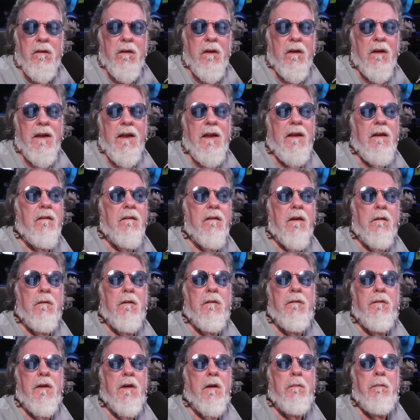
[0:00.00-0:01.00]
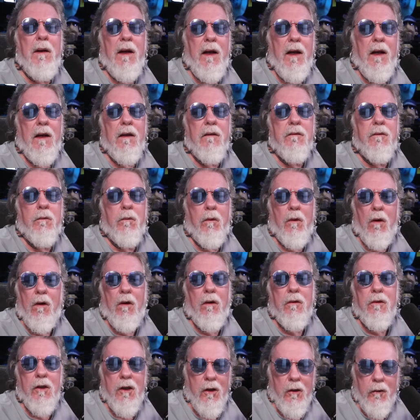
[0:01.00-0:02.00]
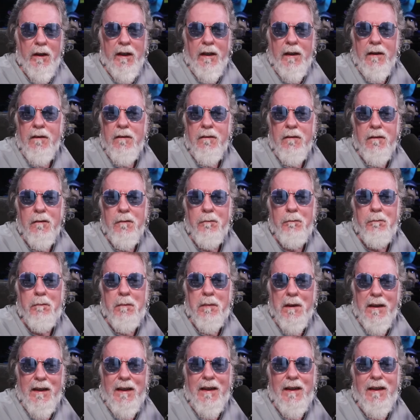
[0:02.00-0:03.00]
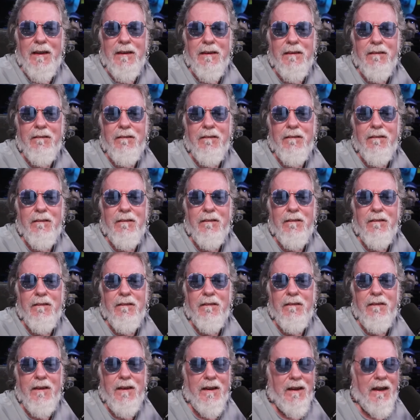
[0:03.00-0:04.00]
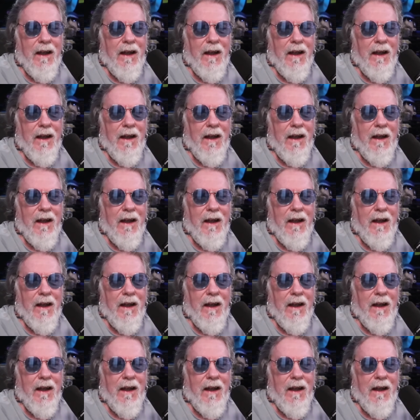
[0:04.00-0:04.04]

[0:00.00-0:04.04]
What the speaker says: delete some of your past wrongdoings, but you